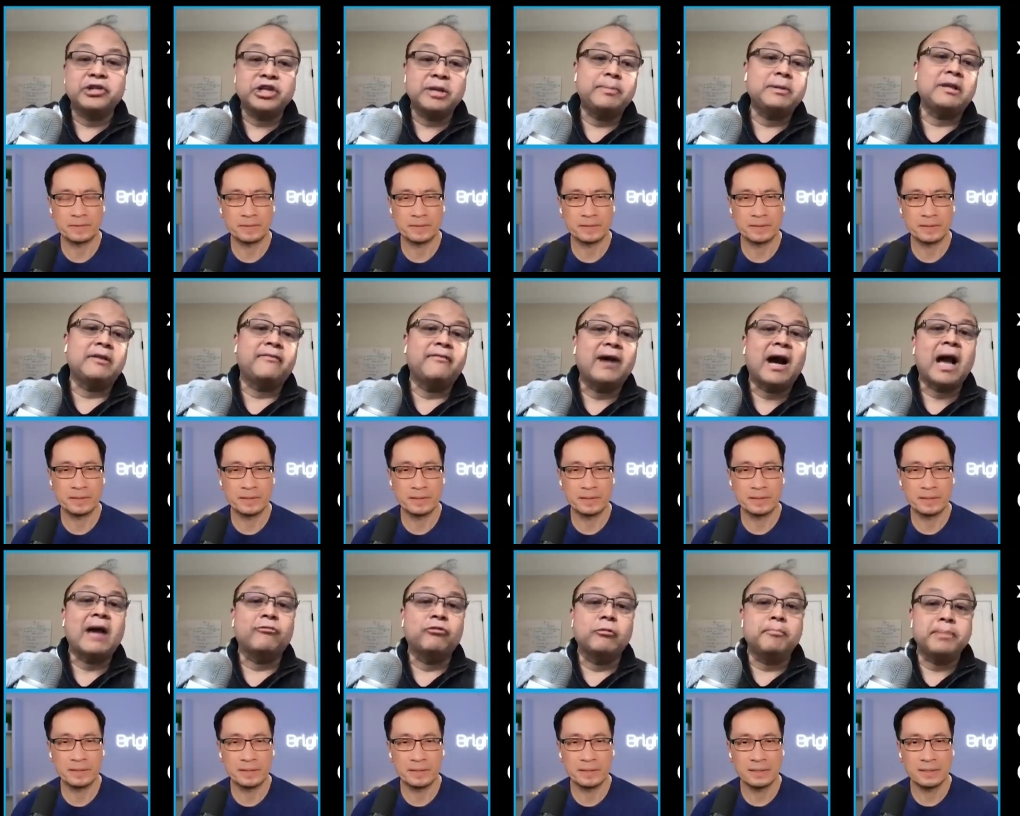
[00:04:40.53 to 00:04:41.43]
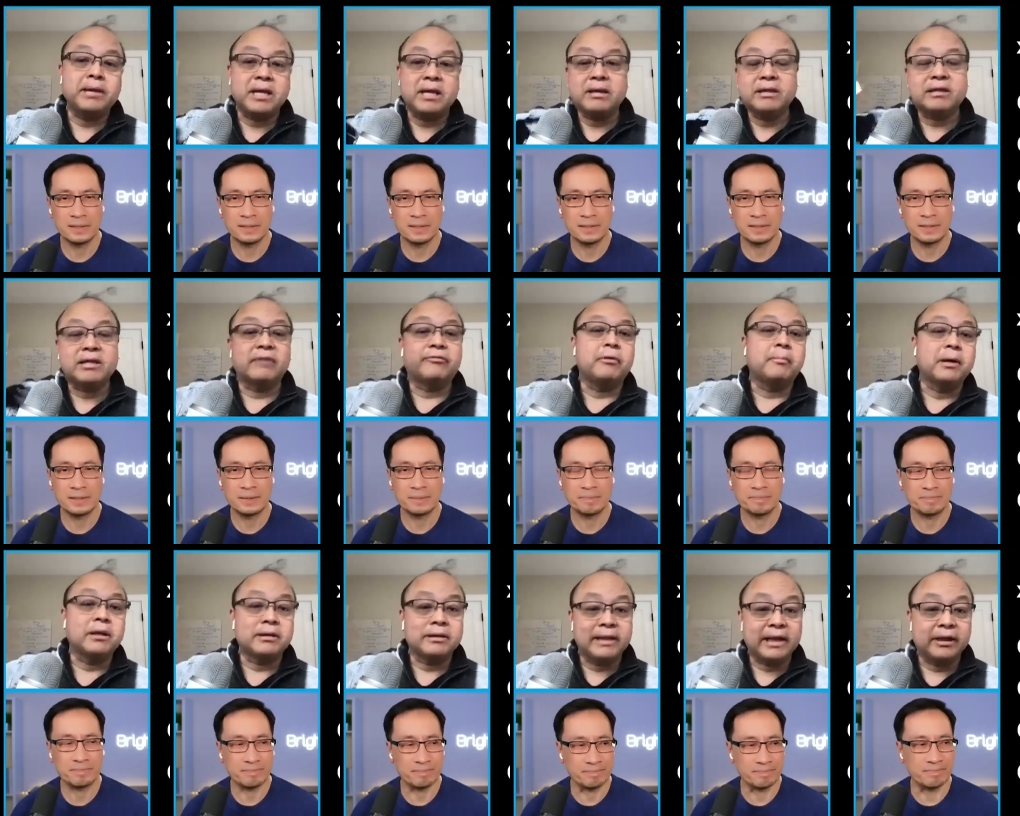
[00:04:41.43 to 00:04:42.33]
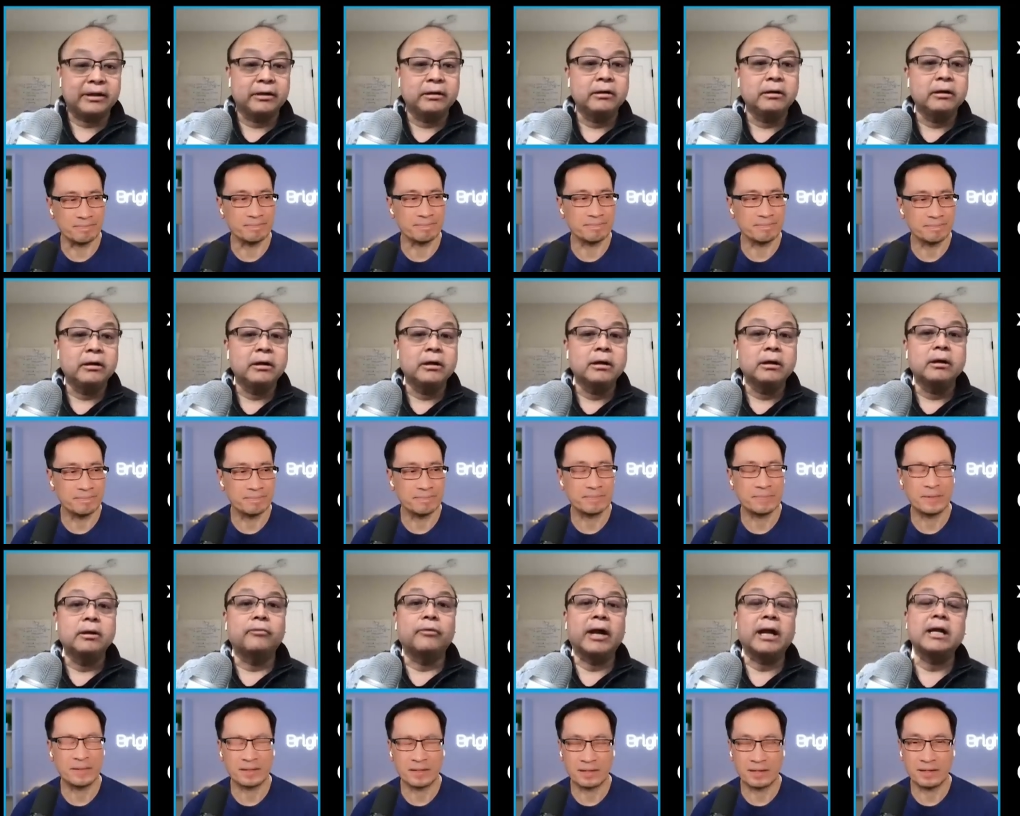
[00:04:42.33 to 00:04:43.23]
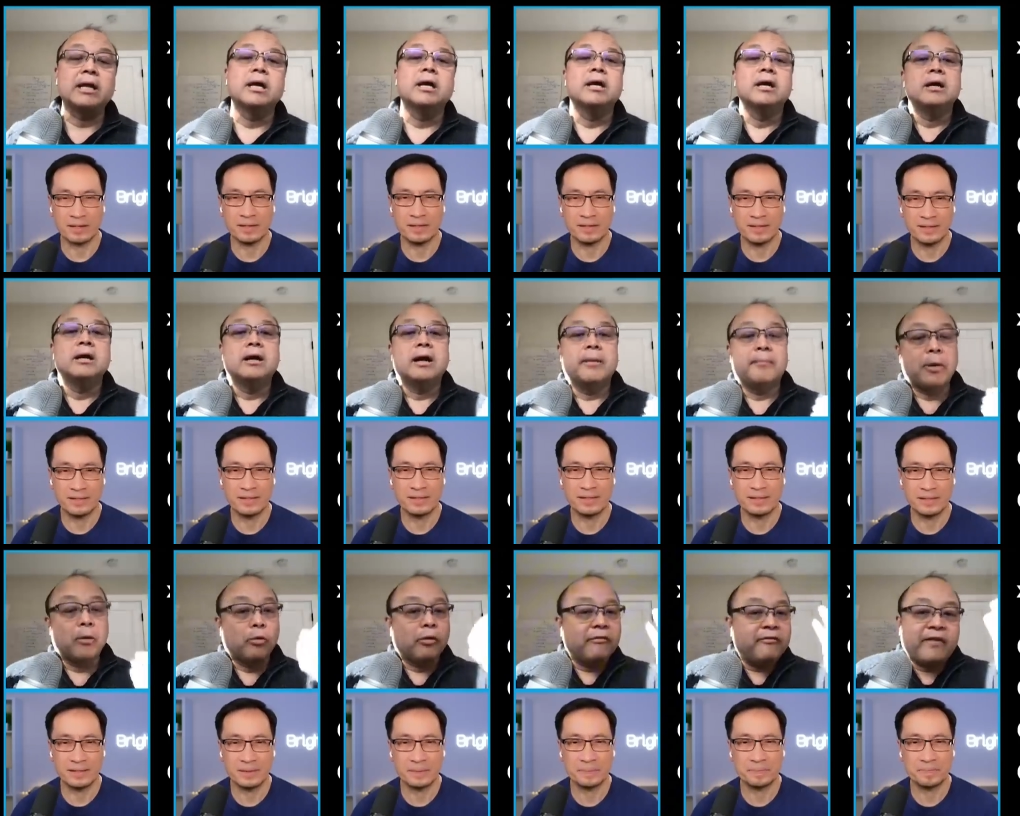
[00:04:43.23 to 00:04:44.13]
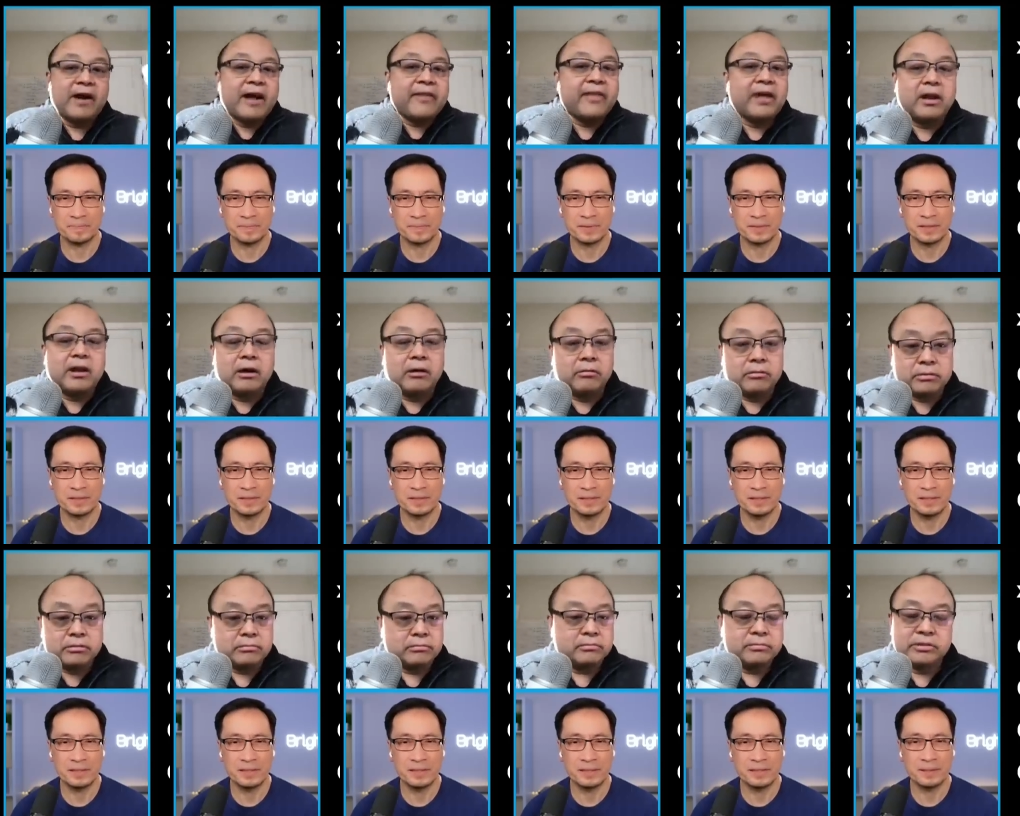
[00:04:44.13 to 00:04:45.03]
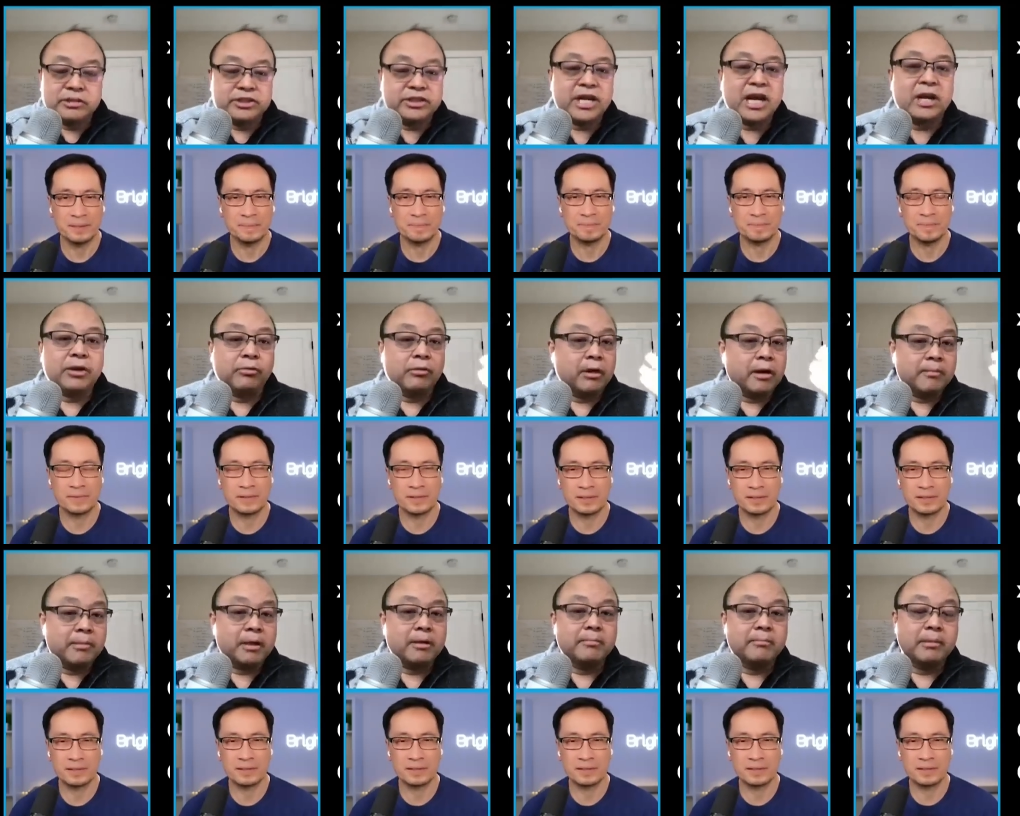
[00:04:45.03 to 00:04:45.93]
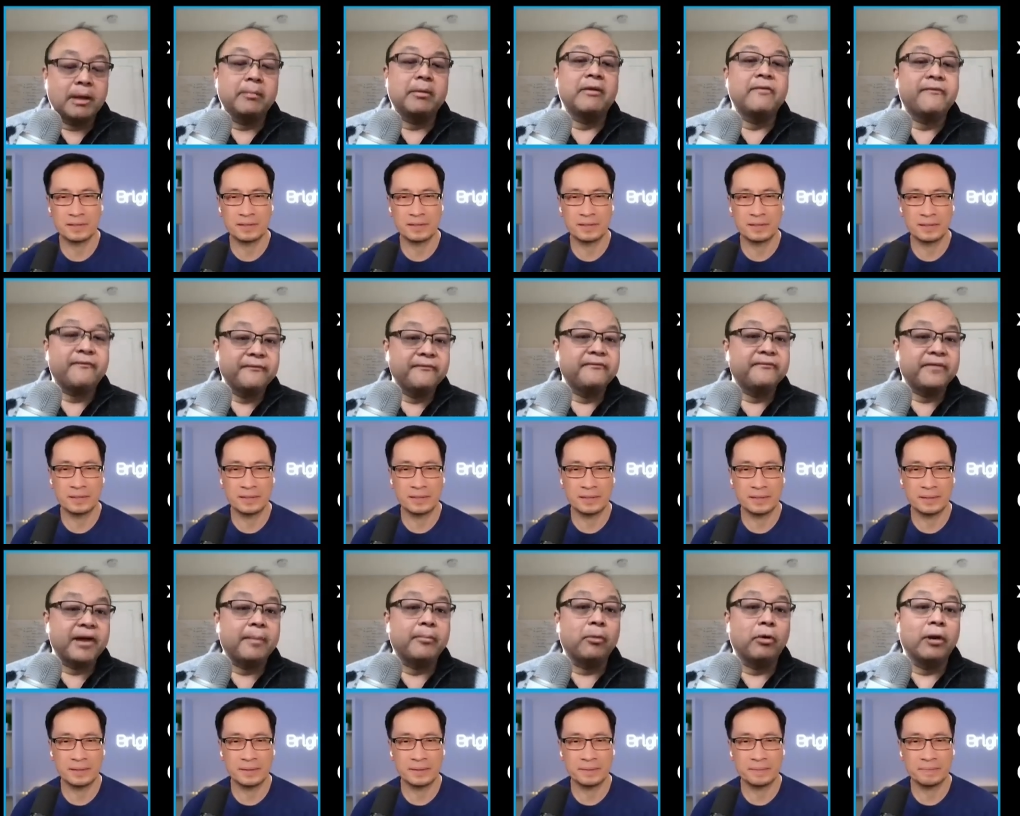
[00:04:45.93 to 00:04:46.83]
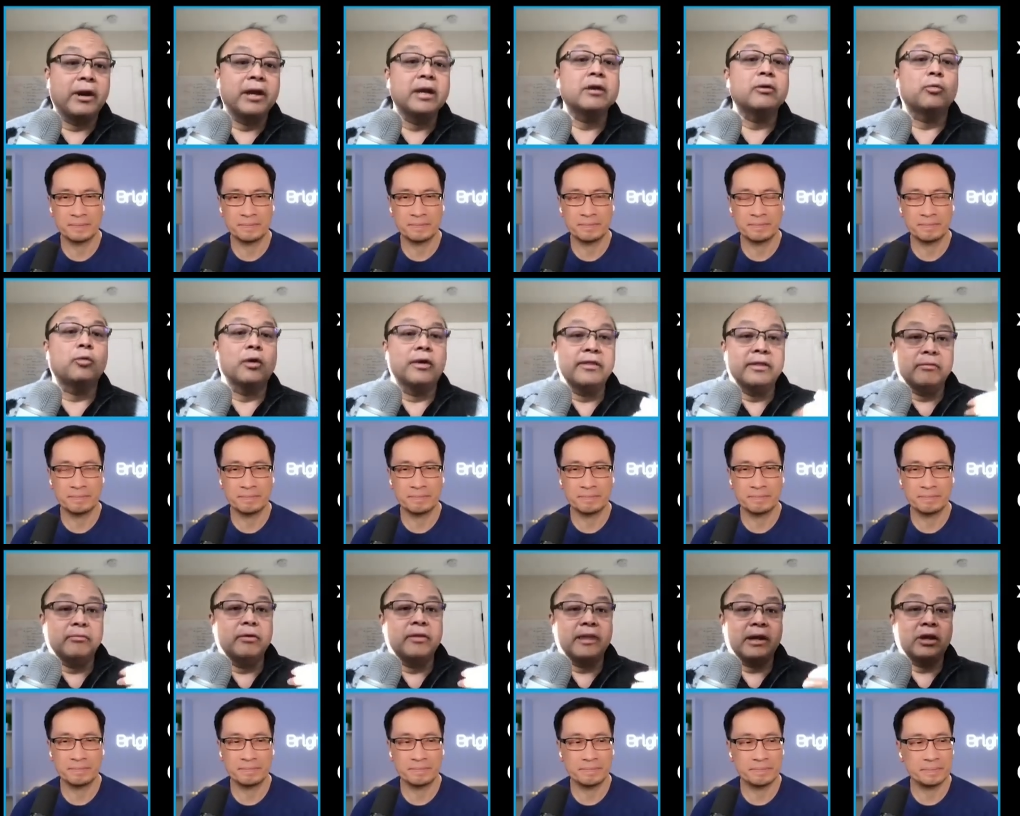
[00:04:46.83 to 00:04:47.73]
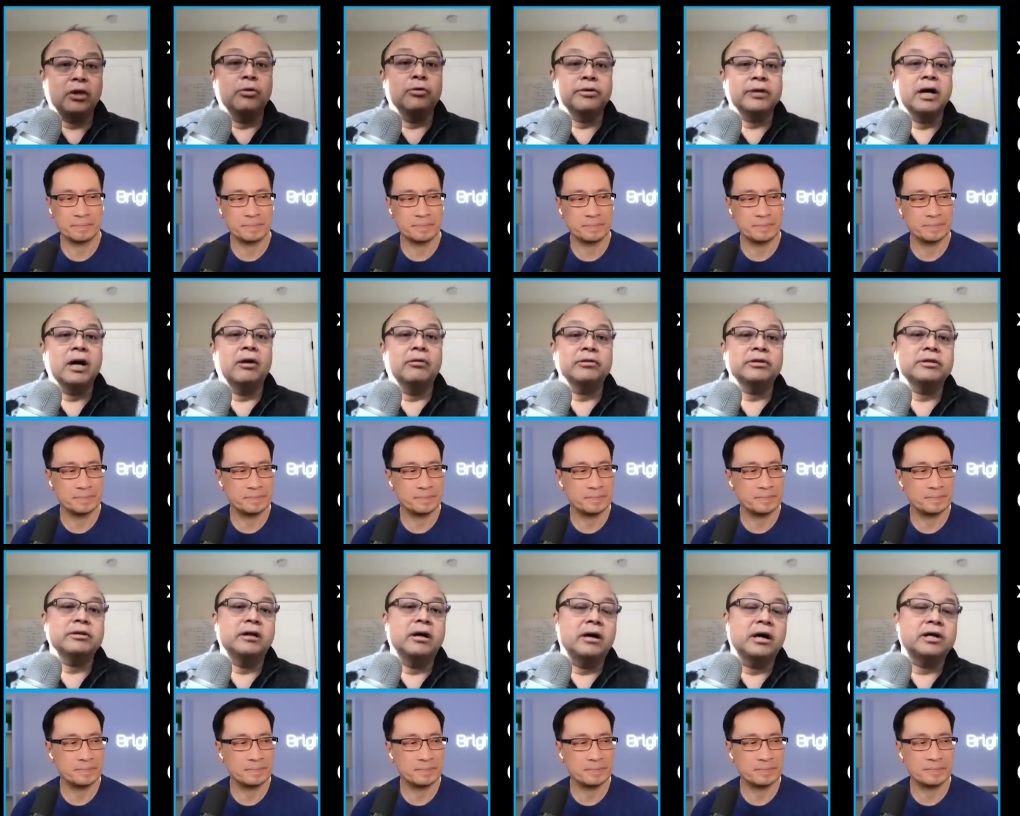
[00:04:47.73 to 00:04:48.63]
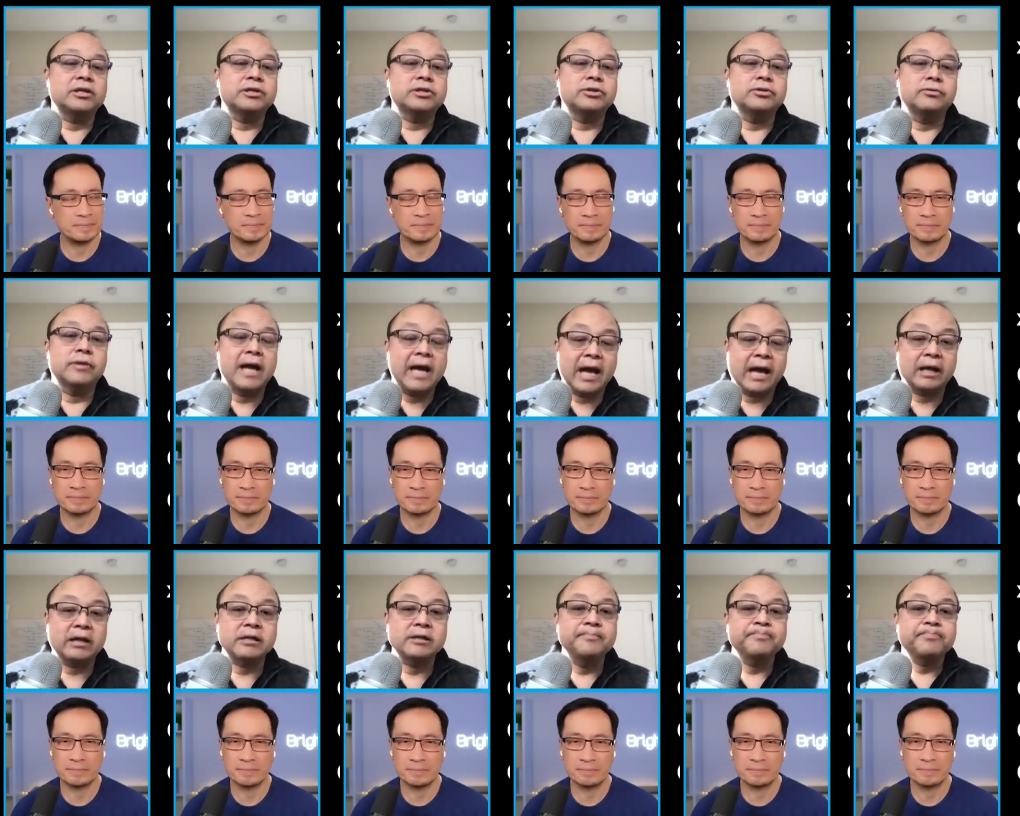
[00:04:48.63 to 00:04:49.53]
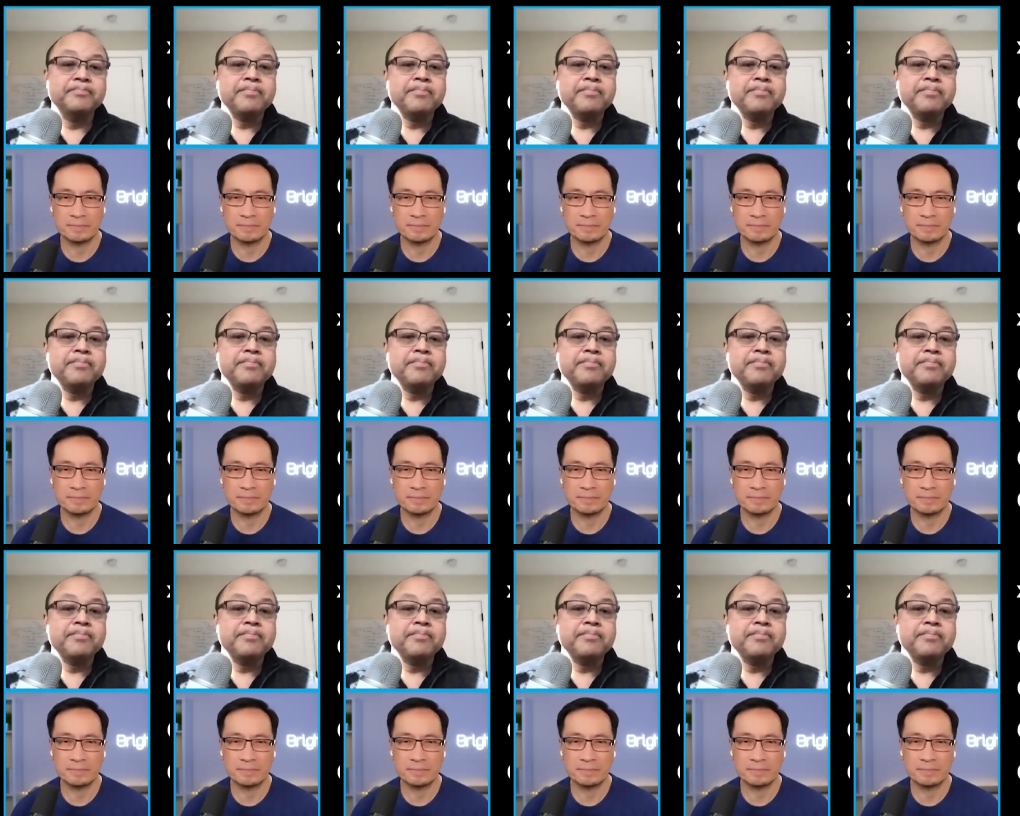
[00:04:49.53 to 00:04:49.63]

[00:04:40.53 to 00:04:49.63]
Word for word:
Speaker 1: GPT-5 will be several months later, mm. right? Okay. But we'll find that out January, maybe February when, when it goes out onto X.